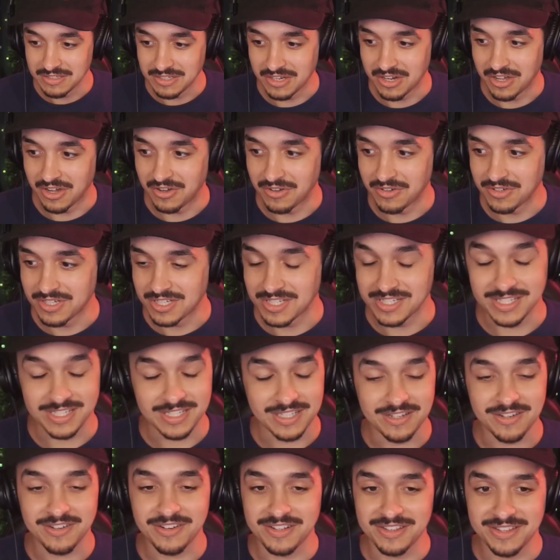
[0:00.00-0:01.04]
you know,
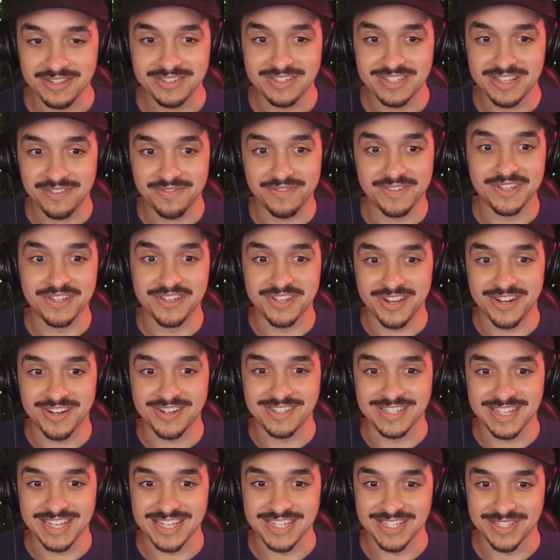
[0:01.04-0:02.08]
because there, there definitely
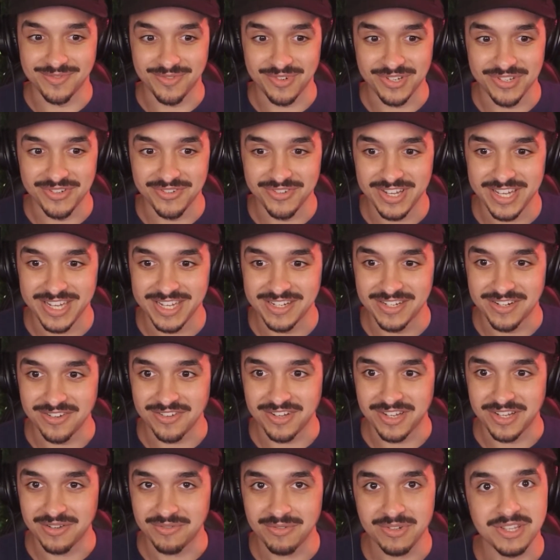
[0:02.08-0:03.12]
are days where you lay and
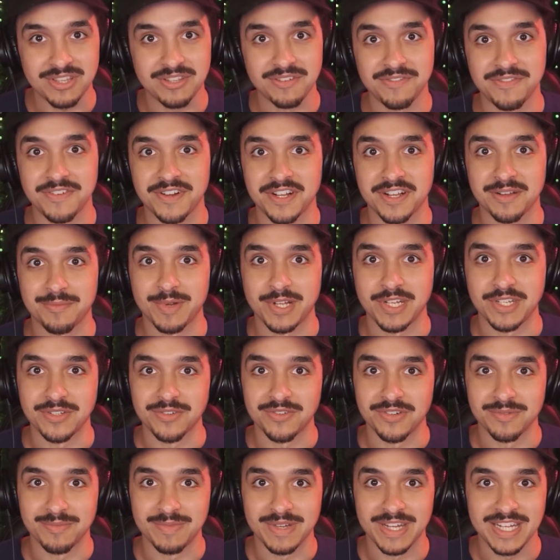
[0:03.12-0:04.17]
you're like, what the fuck am I
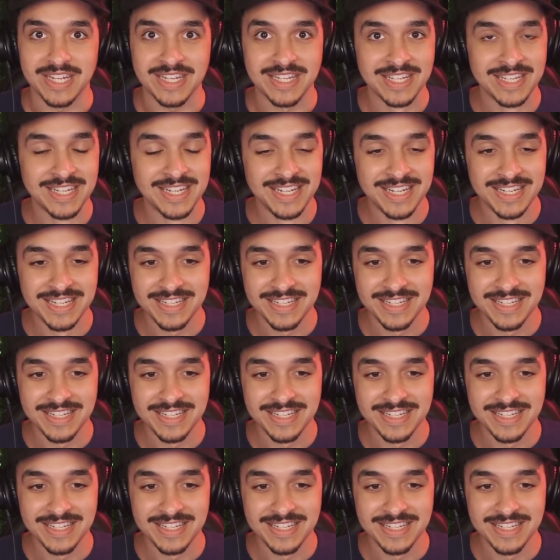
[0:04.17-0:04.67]
doing, man?